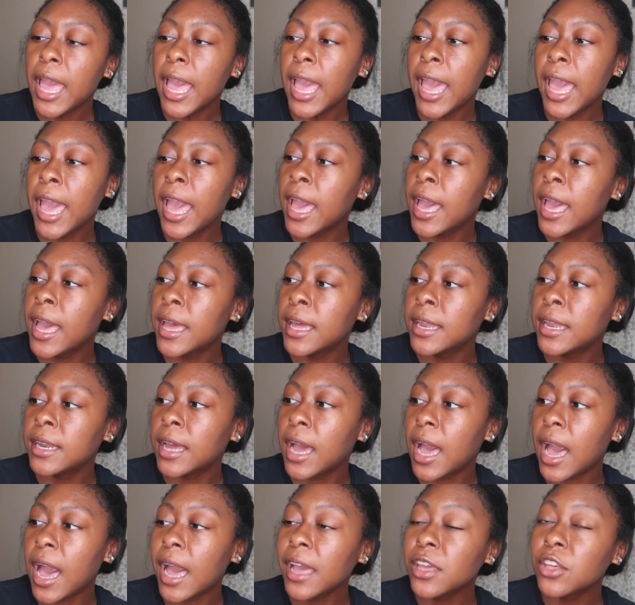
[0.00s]
and
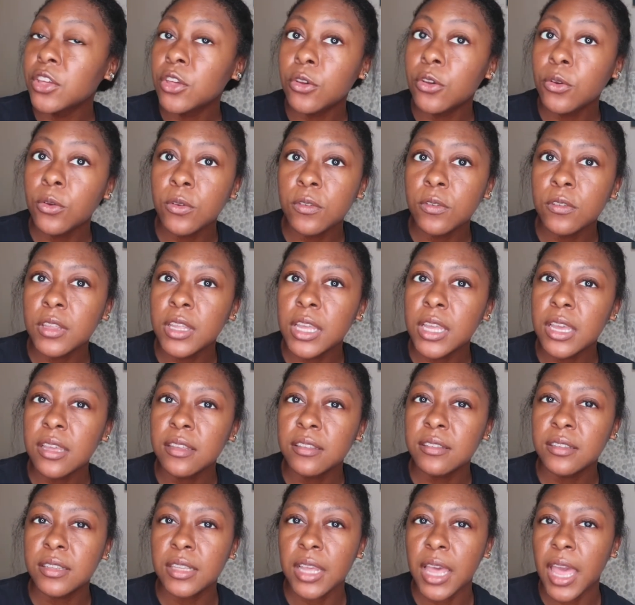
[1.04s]
I used
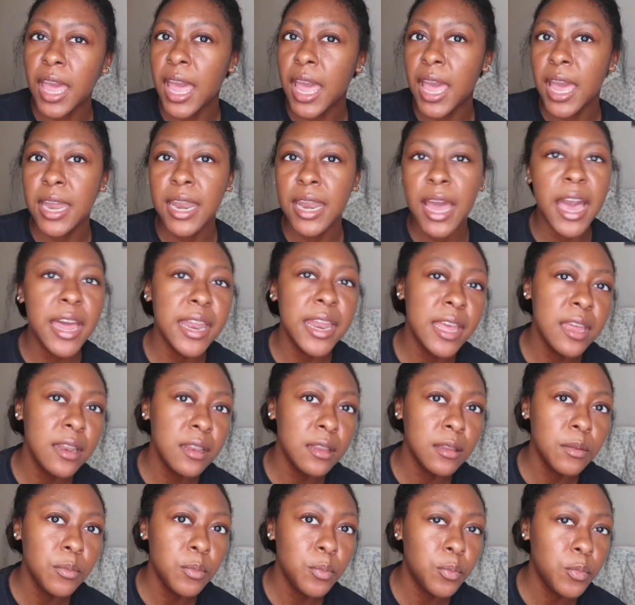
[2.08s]
this and I
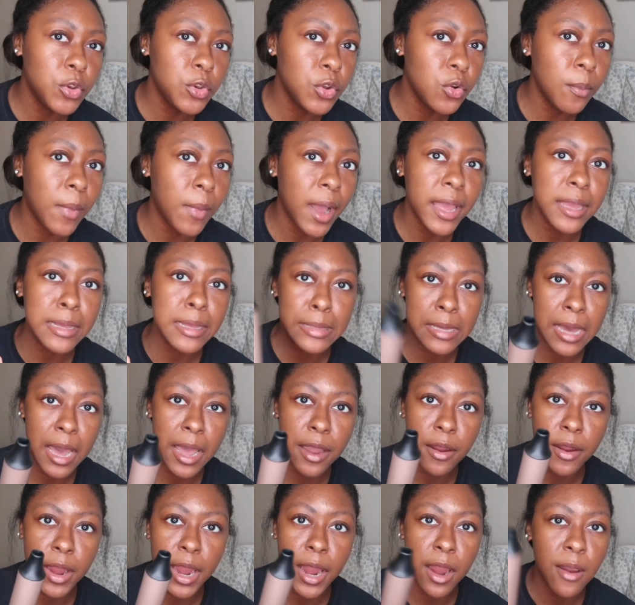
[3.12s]
didn't do my
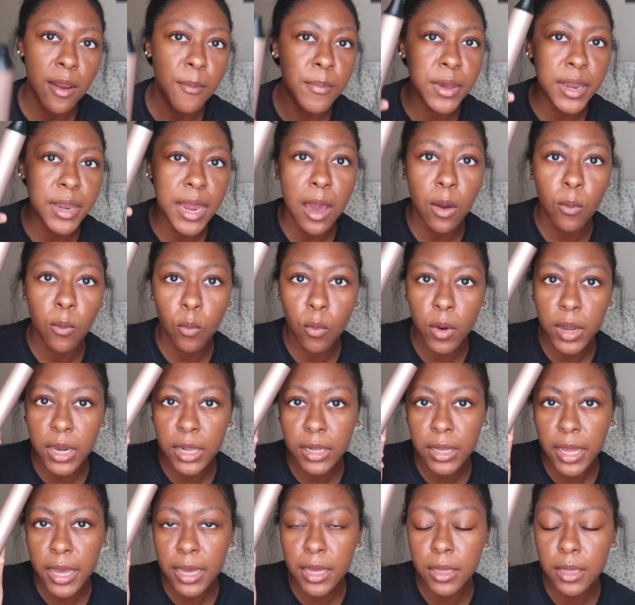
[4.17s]
entire hair but I
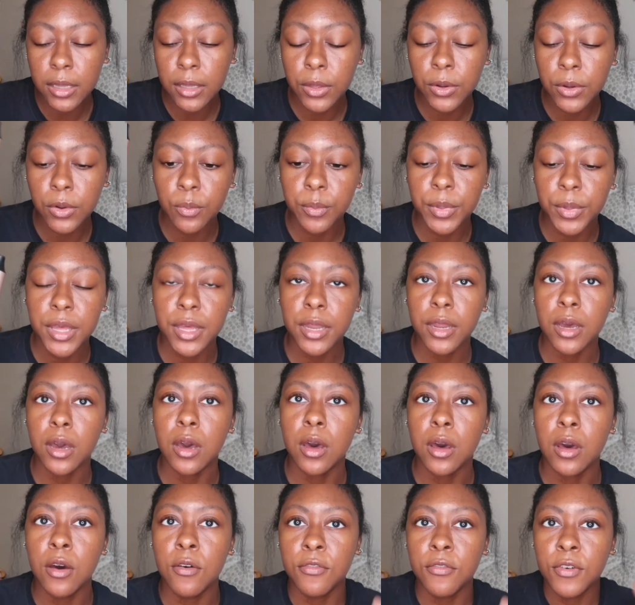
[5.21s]
wanted like a little bit
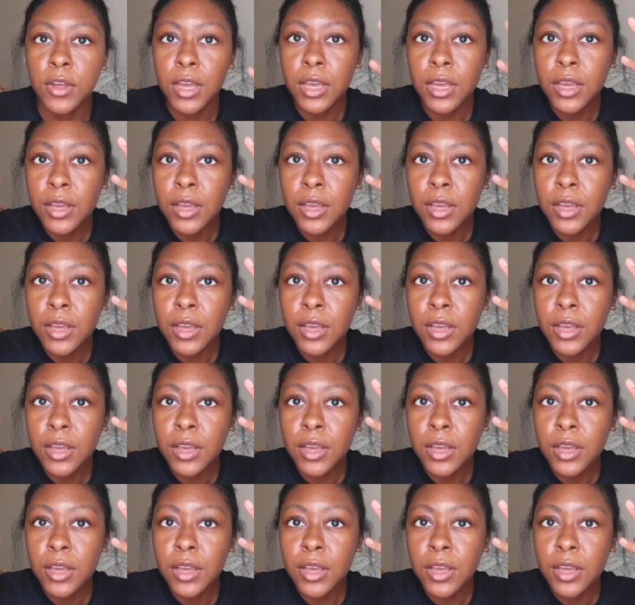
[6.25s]
of